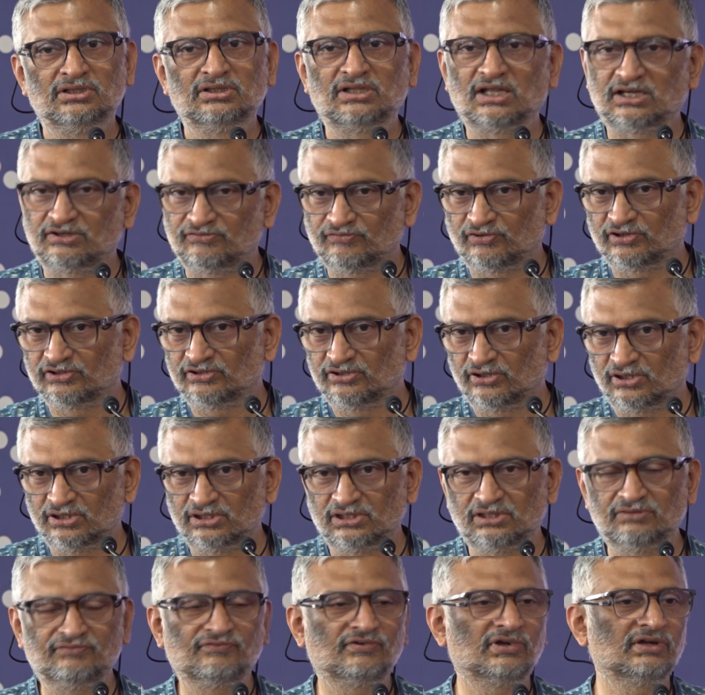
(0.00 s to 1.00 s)
That was
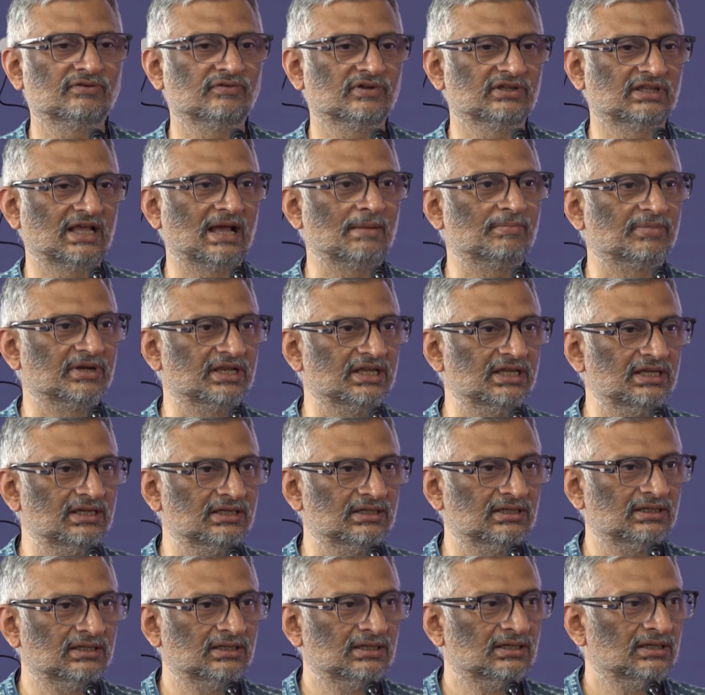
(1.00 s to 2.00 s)
not what was
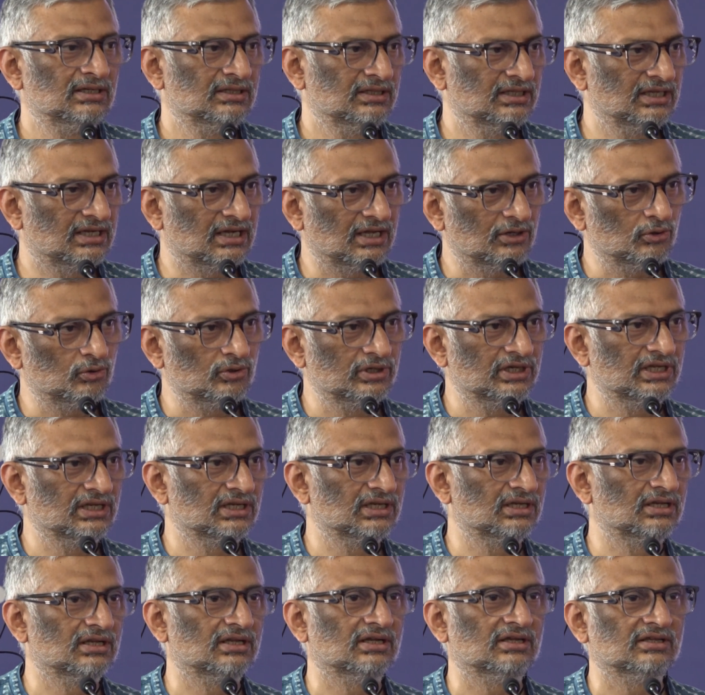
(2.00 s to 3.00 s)
happening. The
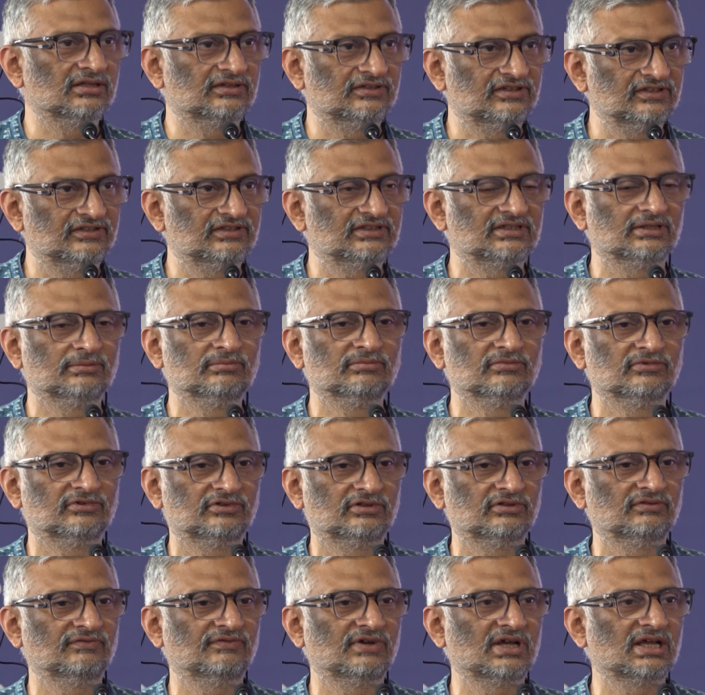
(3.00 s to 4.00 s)
colonial
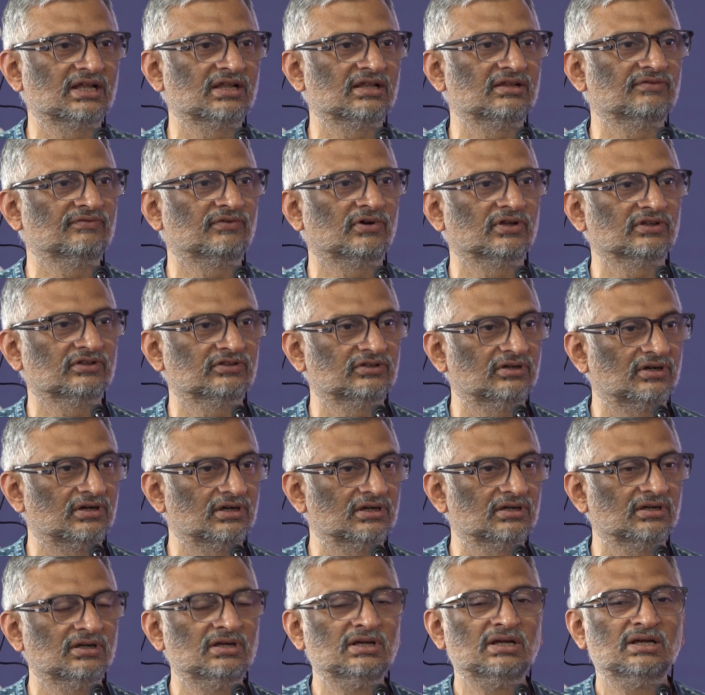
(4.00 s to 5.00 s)
systems was
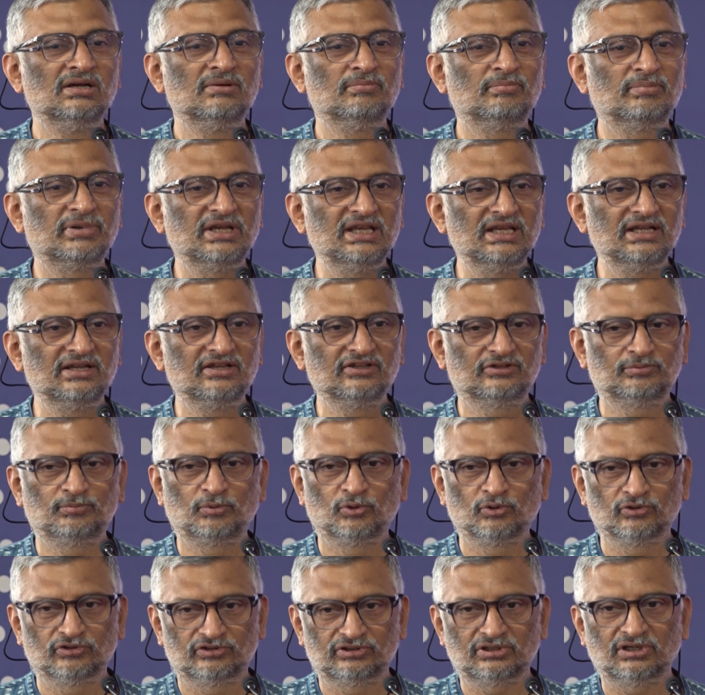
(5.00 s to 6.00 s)
not
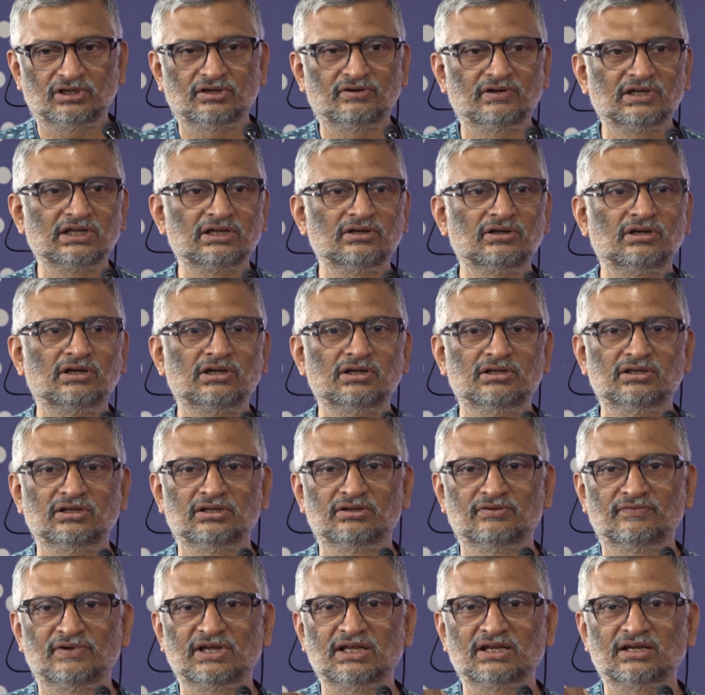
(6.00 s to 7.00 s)
predisposed or not
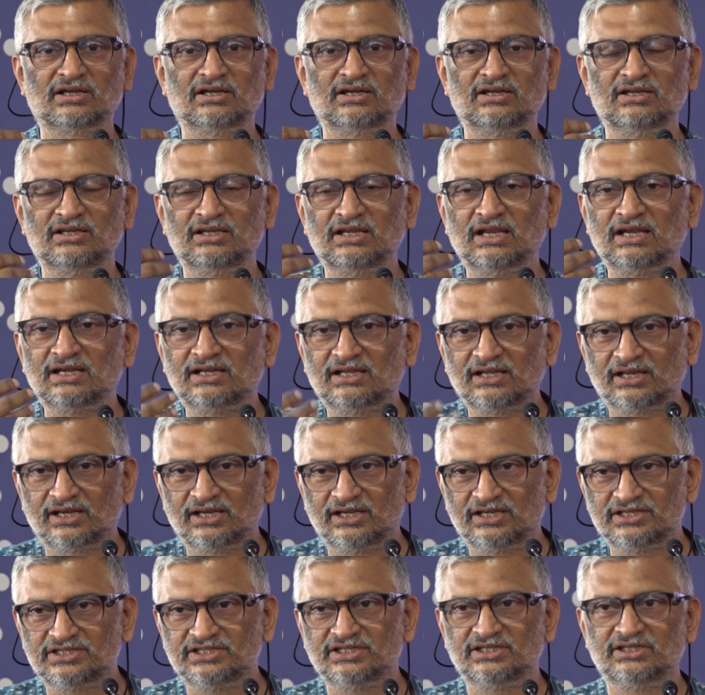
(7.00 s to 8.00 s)
were
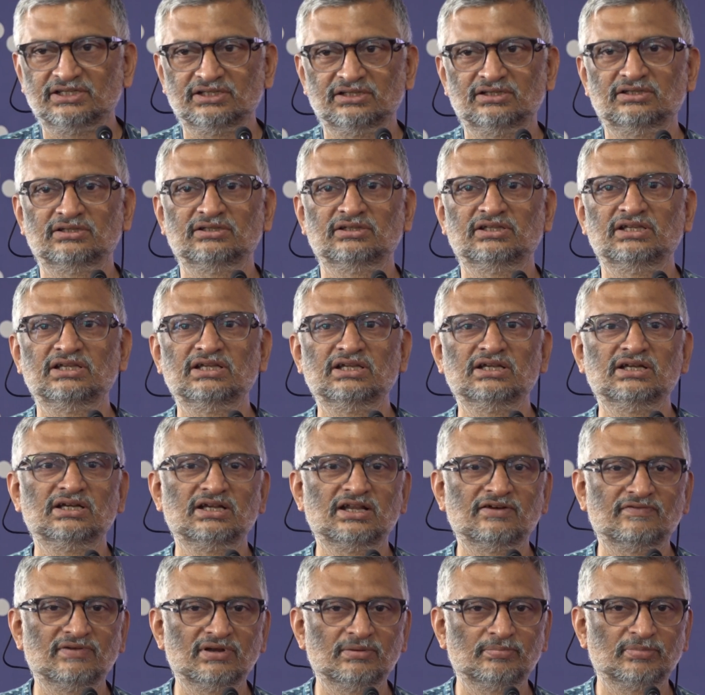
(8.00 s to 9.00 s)
encouraging the
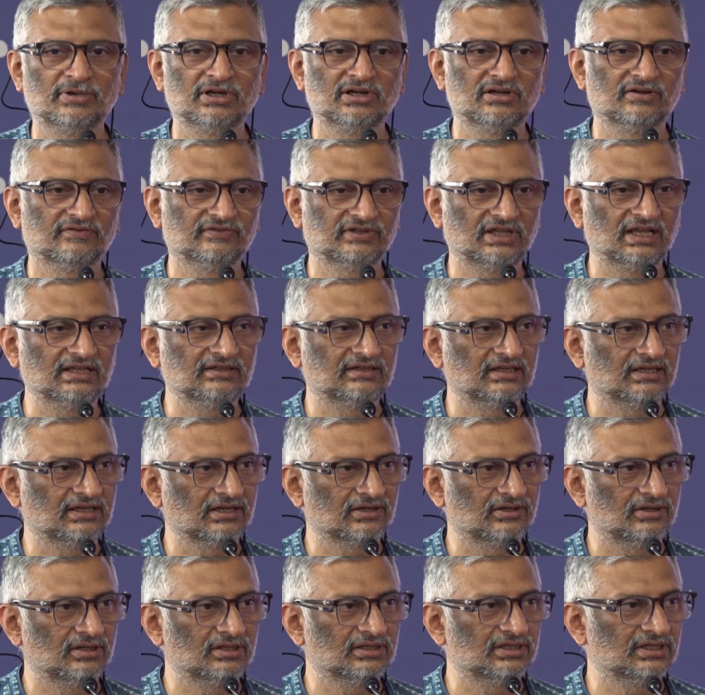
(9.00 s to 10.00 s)
development of science and
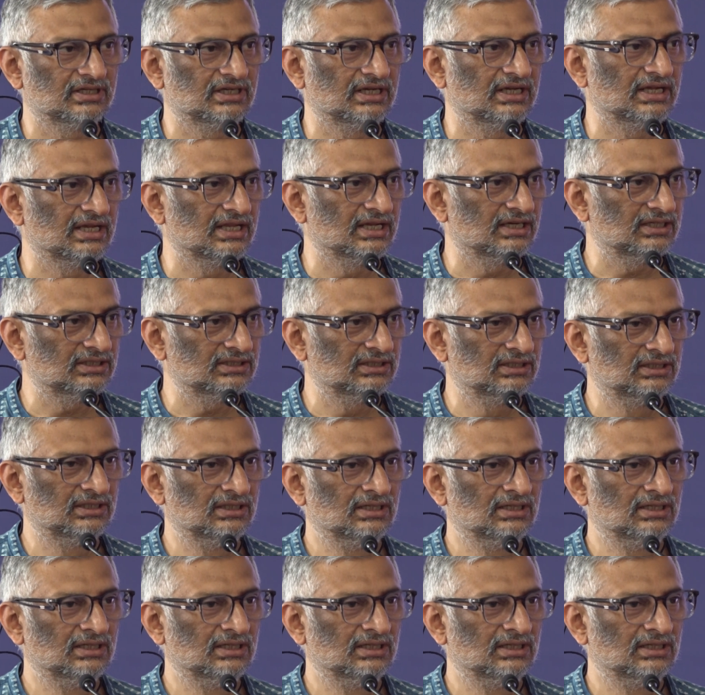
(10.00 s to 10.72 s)
technology in India.